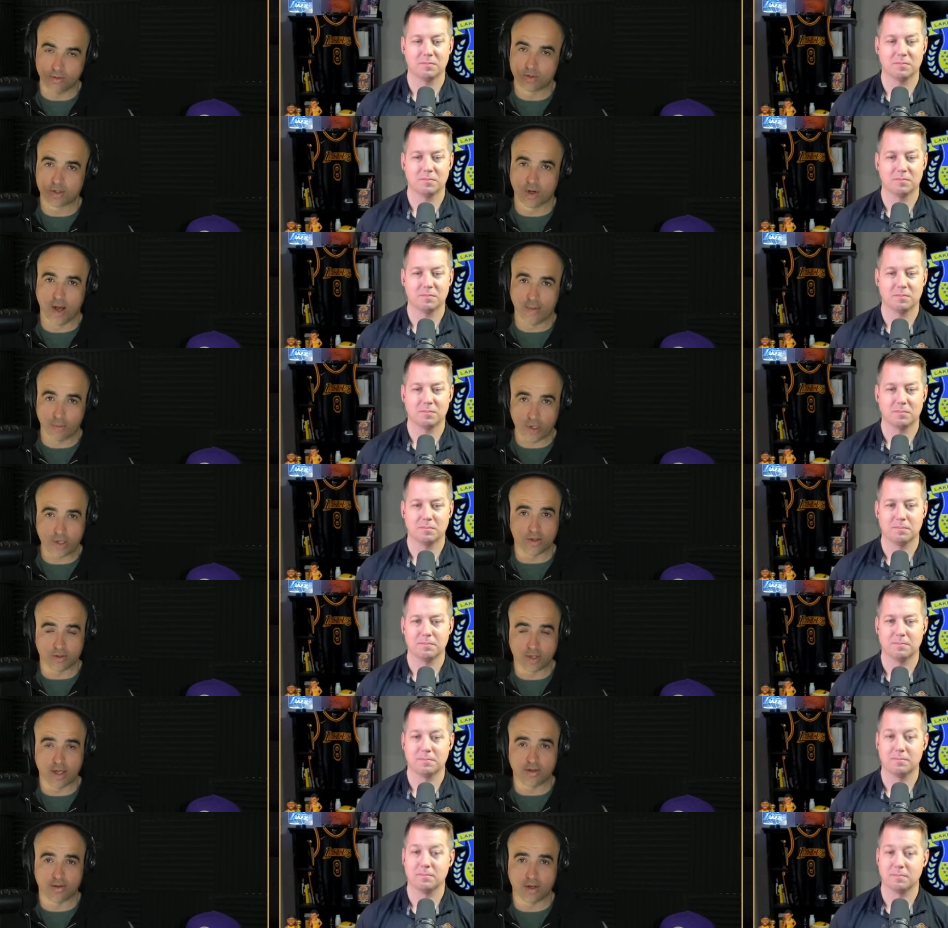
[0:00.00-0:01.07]
Speaker 1: So I'm with you
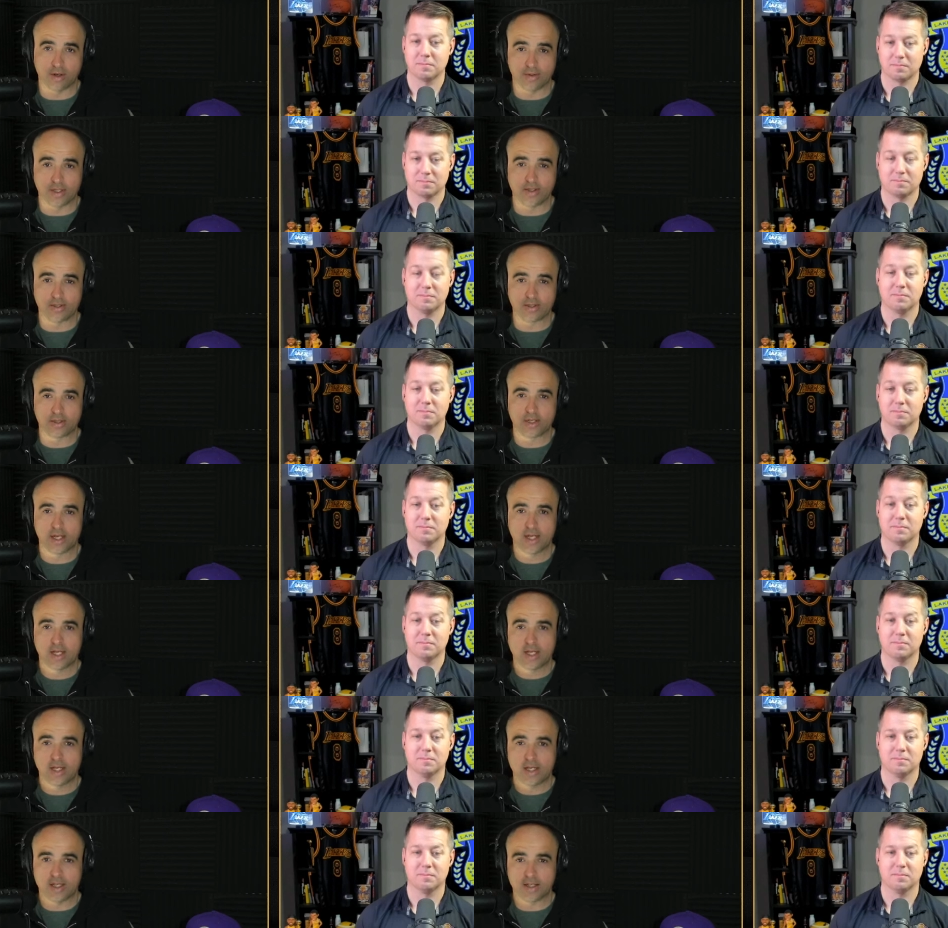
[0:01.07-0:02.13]
that there is
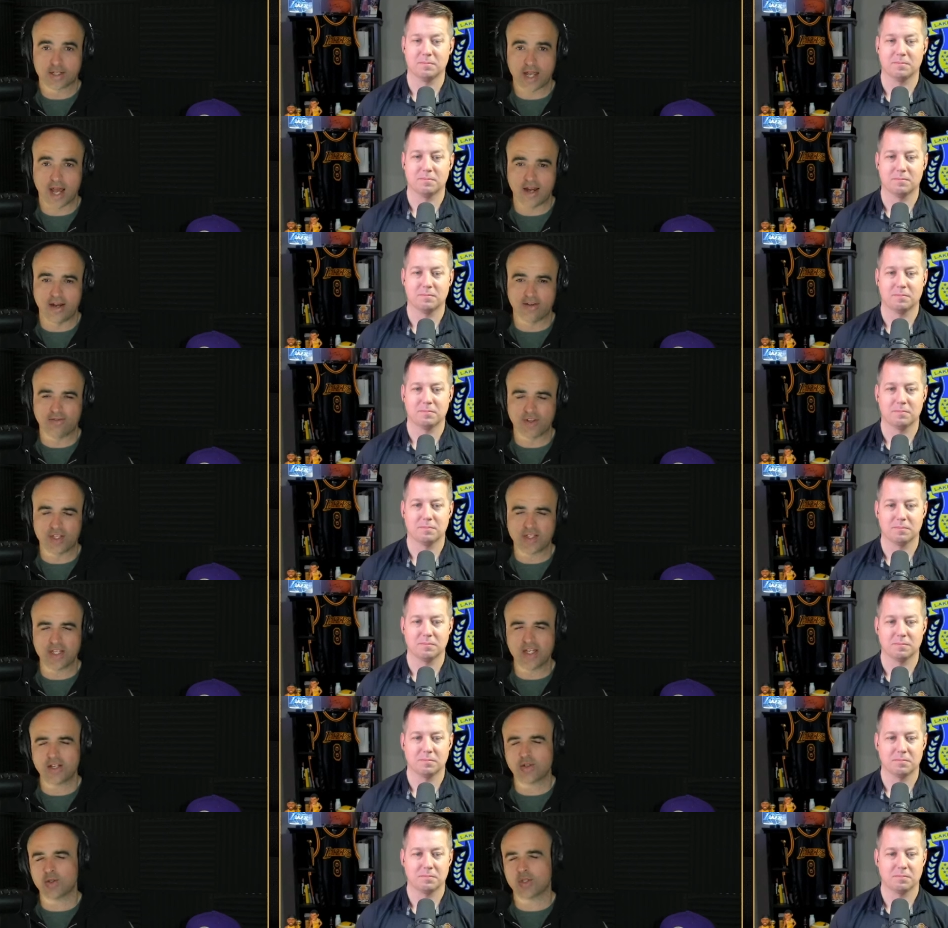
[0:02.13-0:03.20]
it's kind of it's an
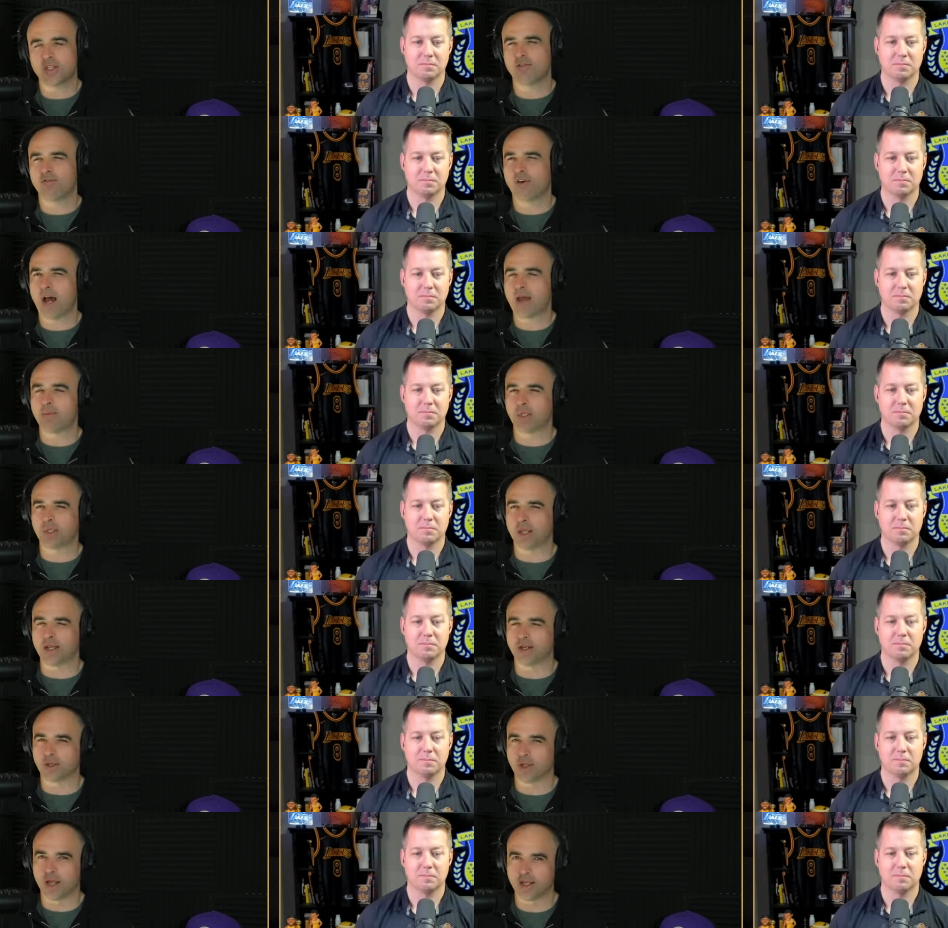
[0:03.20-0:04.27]
interesting vibe in
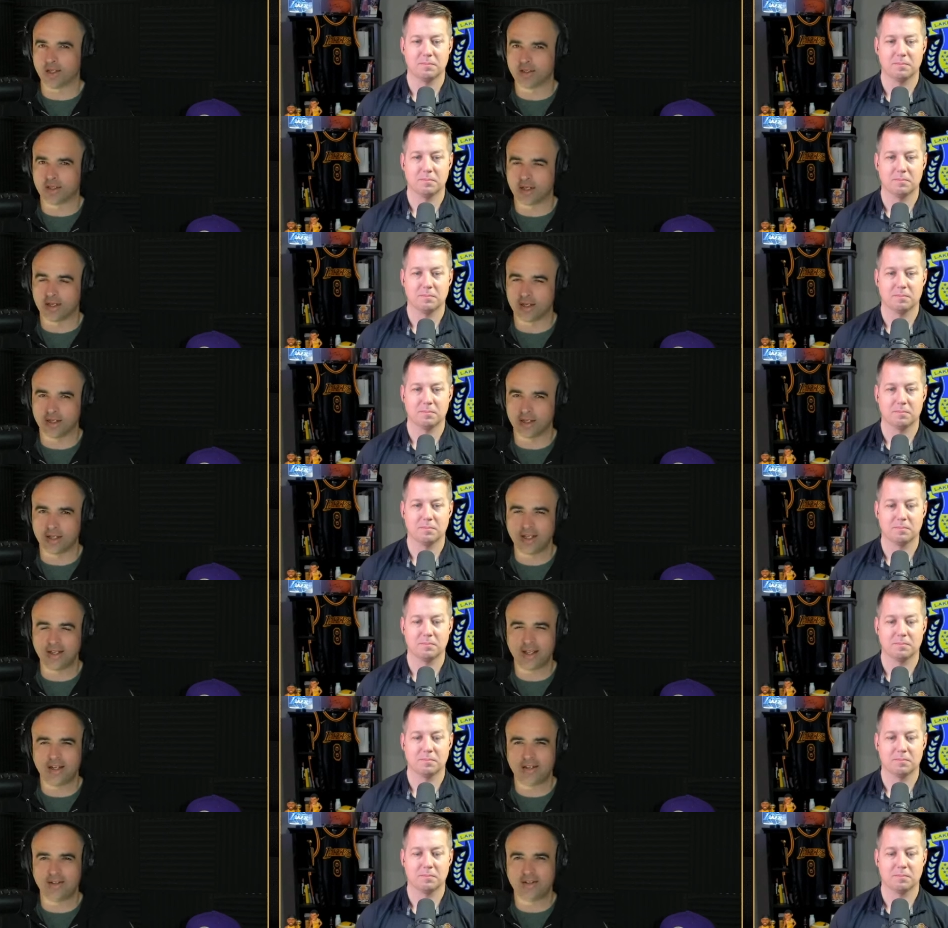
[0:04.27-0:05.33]
Lakerland today. It, it,
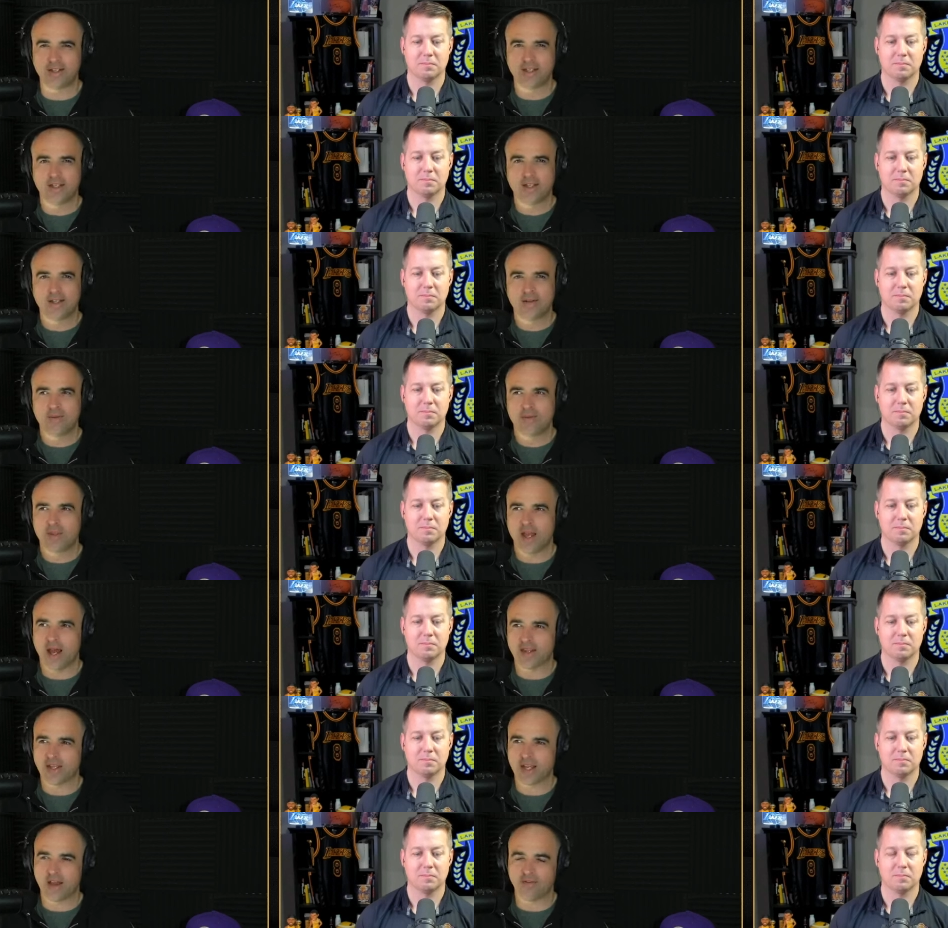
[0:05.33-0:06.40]
and I think every